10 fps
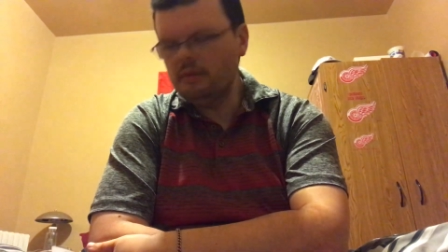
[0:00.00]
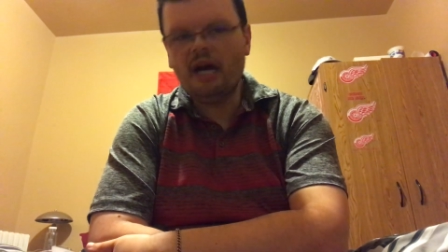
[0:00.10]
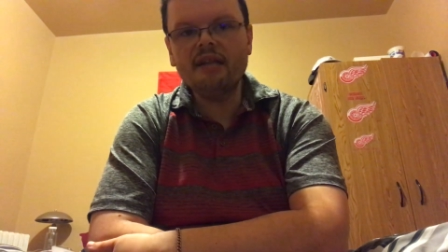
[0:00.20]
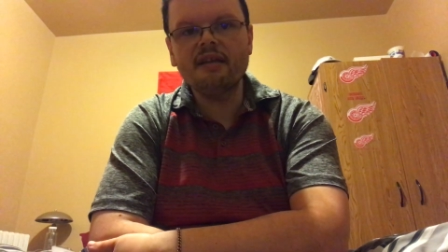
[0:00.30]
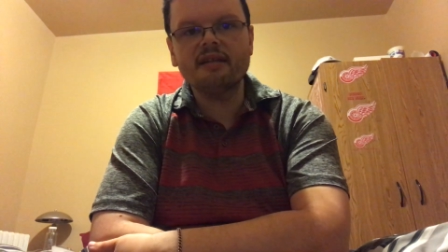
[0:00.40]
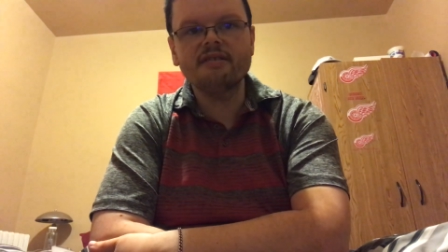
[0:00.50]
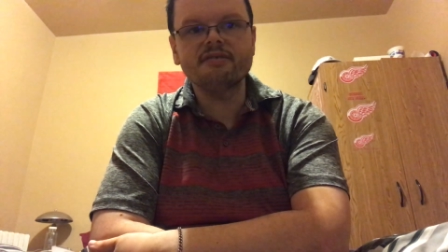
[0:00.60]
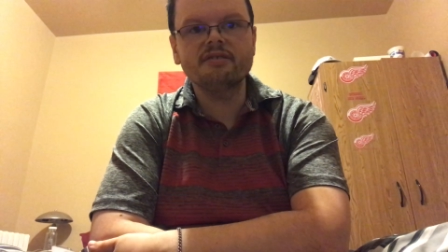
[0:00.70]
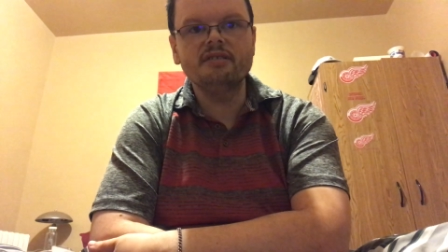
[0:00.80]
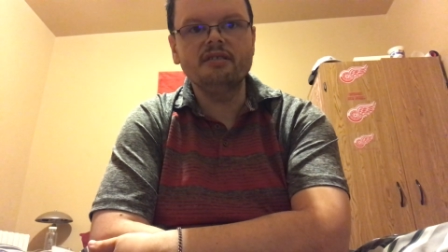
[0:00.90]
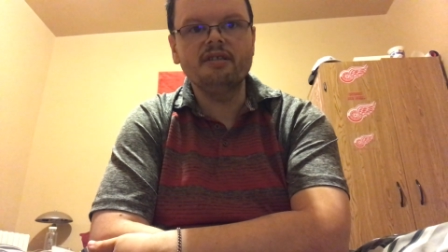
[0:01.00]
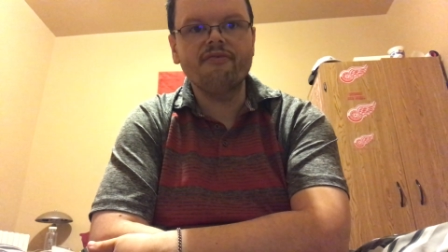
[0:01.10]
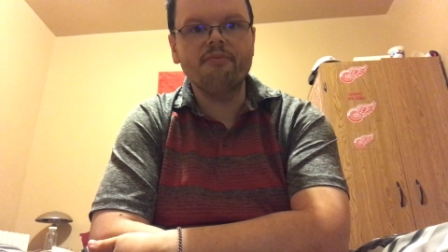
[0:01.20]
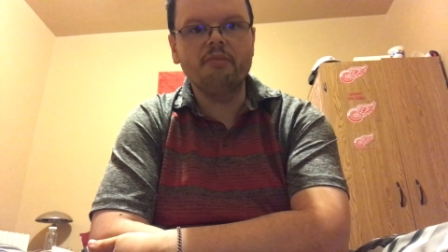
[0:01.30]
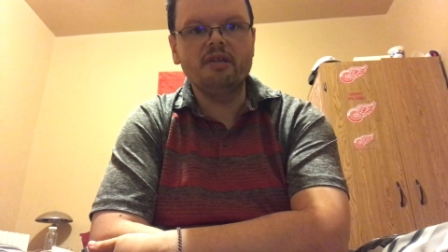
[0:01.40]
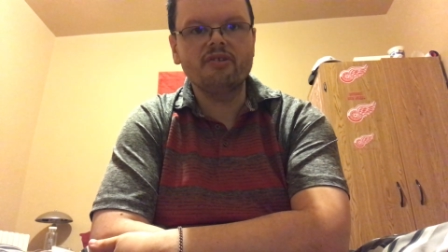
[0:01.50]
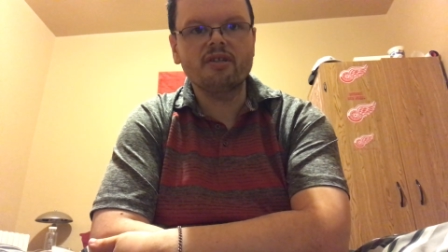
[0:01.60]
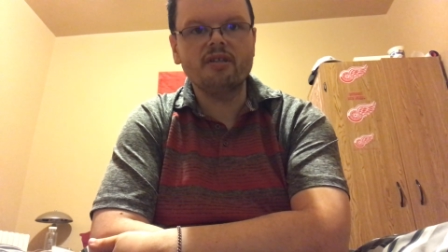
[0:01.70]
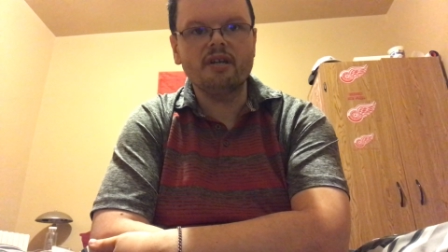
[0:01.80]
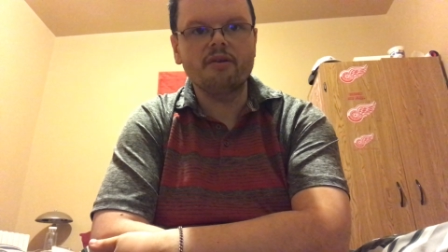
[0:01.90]
I like listening to different music
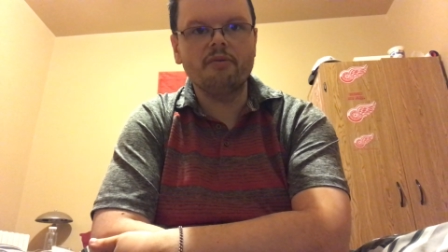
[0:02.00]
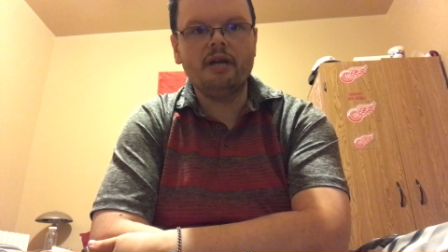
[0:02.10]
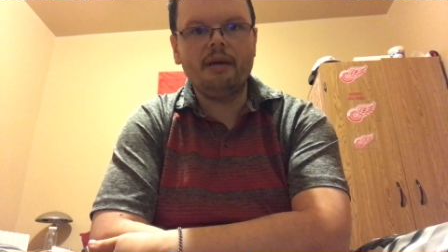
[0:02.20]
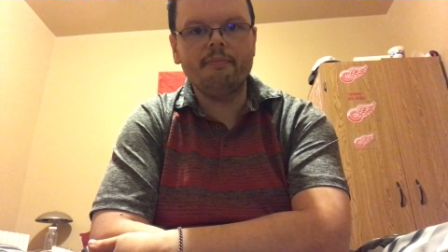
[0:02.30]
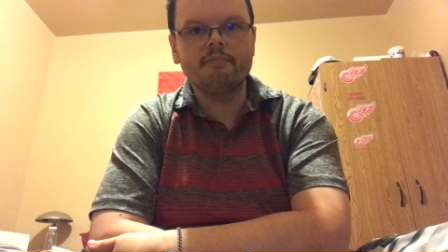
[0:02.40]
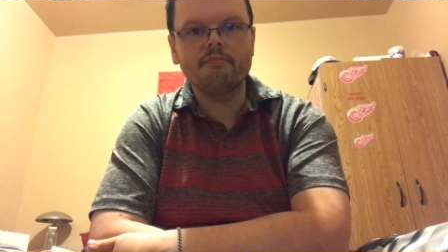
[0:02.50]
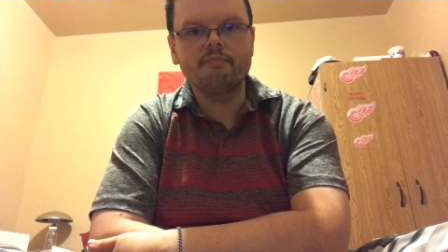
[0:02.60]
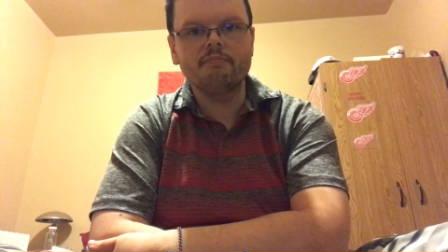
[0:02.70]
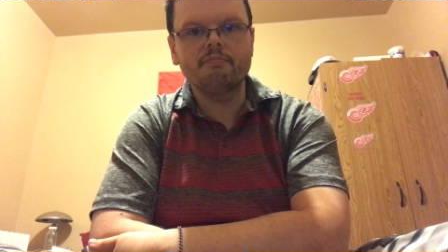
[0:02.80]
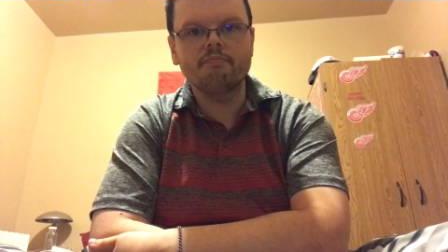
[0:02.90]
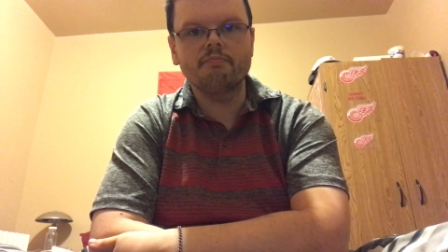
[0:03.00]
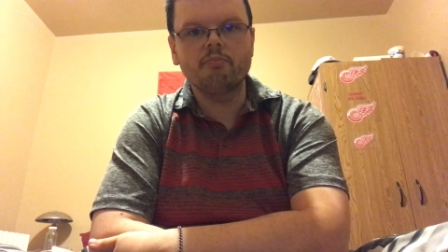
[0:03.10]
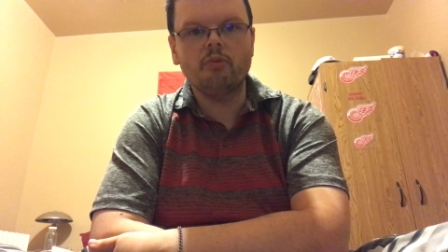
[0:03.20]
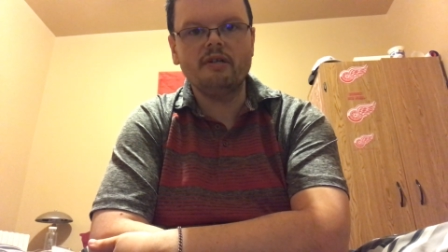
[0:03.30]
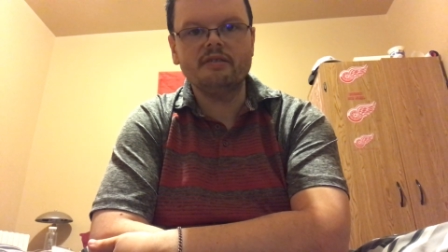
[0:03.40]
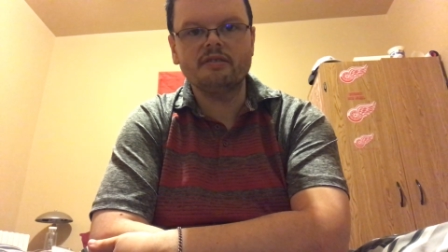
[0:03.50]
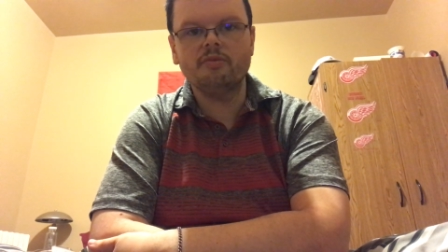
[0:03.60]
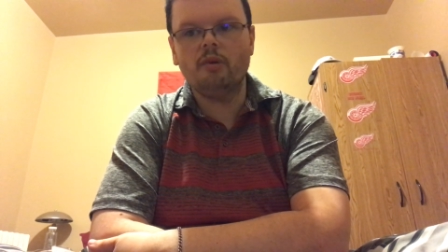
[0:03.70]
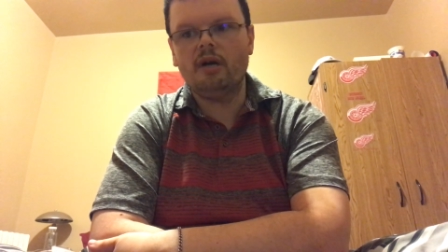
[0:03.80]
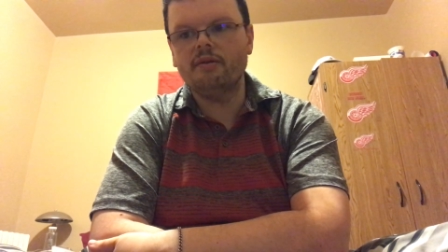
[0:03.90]
like rap once
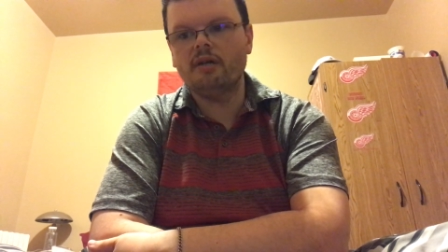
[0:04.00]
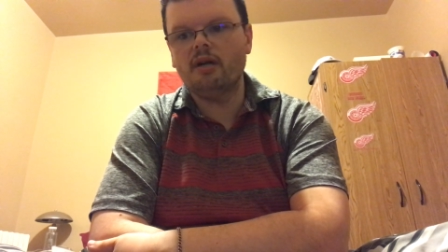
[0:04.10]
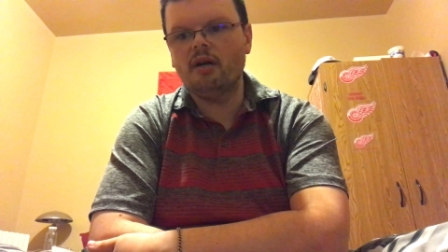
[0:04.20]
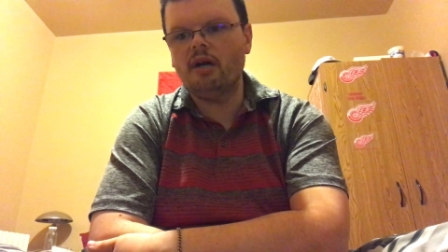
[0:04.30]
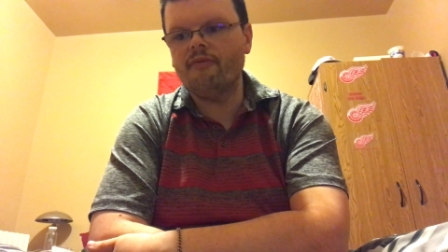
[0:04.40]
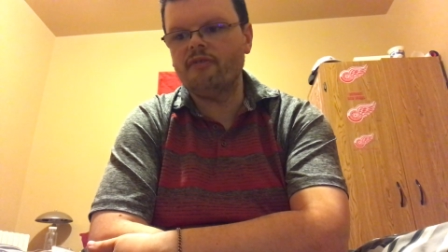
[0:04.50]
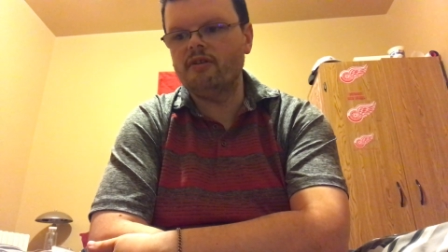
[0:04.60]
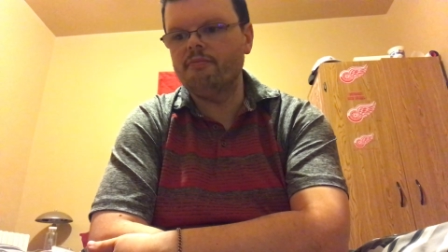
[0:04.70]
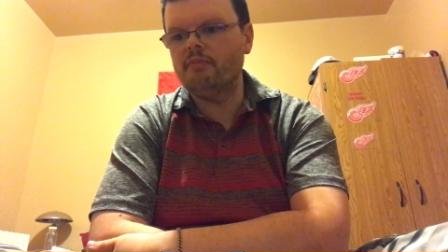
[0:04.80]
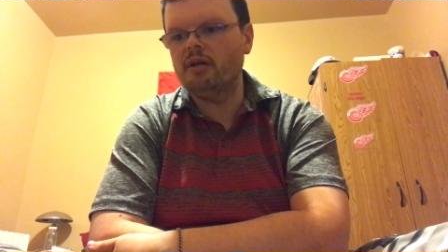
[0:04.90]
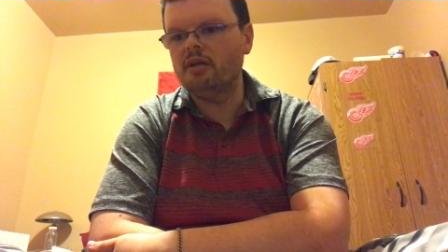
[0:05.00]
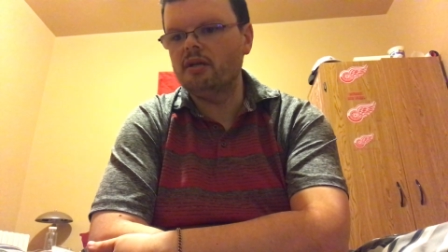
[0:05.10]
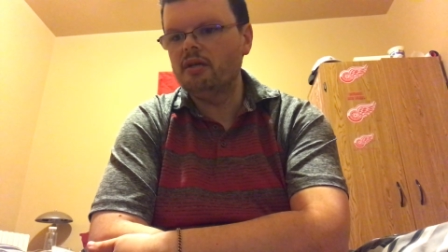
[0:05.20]
in a while, not often, but